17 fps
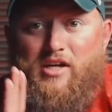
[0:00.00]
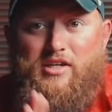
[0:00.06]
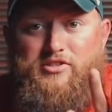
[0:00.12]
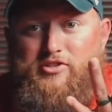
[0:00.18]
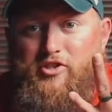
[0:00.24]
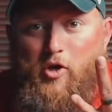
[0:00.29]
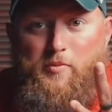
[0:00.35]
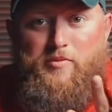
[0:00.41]

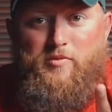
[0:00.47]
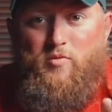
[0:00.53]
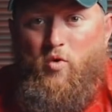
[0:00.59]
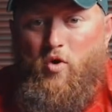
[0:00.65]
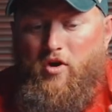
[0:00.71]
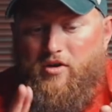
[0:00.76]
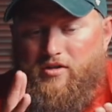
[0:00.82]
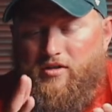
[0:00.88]
Soap and
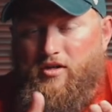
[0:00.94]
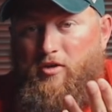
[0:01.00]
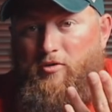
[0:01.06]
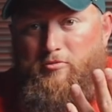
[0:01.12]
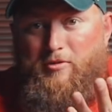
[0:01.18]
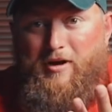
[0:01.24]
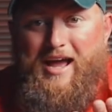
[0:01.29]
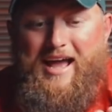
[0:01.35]
water,
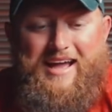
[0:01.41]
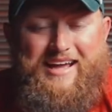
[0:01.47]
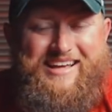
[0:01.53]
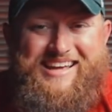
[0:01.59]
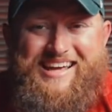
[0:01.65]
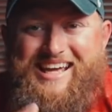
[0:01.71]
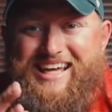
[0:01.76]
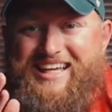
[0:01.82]
a rag,
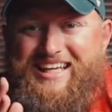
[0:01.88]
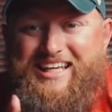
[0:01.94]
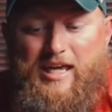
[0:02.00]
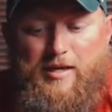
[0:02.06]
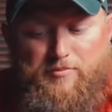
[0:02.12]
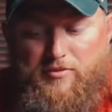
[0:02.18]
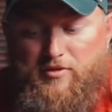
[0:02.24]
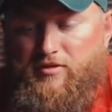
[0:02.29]

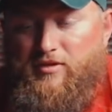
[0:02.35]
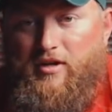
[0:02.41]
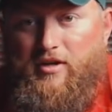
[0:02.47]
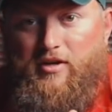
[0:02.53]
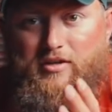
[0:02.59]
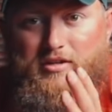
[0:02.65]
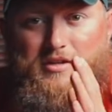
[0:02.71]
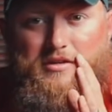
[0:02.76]
keep the
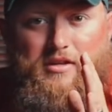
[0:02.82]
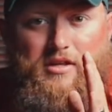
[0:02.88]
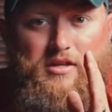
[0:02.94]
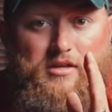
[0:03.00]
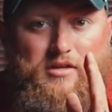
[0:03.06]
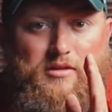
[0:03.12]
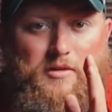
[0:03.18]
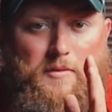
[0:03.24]
dirt,
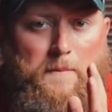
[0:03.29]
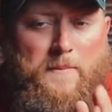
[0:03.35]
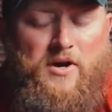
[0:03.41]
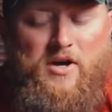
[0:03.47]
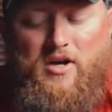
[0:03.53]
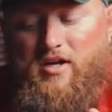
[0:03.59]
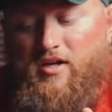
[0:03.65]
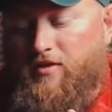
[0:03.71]
the
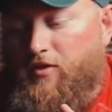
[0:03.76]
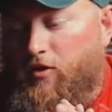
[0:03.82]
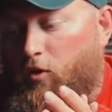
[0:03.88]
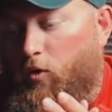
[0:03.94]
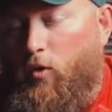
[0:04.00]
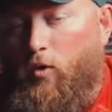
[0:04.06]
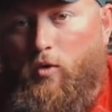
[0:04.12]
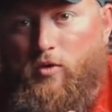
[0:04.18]
mud, the
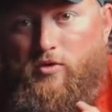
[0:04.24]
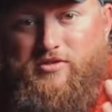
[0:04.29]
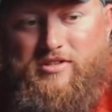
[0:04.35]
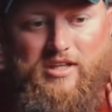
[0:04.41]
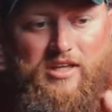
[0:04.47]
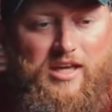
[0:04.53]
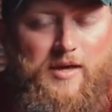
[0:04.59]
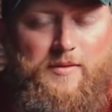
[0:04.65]
oils,
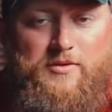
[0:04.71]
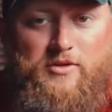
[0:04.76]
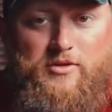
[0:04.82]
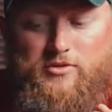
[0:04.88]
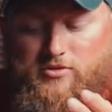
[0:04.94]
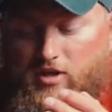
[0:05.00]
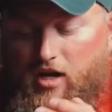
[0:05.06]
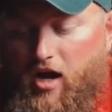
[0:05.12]
the
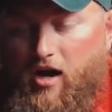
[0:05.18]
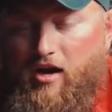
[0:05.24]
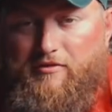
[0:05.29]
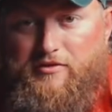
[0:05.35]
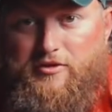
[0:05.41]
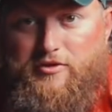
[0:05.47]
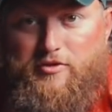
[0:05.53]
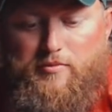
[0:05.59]
chemicals
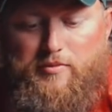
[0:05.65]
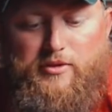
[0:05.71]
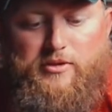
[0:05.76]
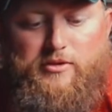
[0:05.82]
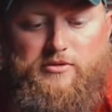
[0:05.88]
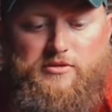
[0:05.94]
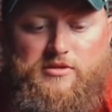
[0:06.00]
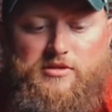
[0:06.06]
off of your
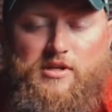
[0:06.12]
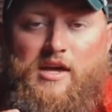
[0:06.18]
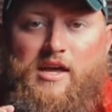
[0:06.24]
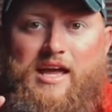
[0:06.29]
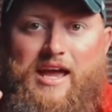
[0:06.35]
boots,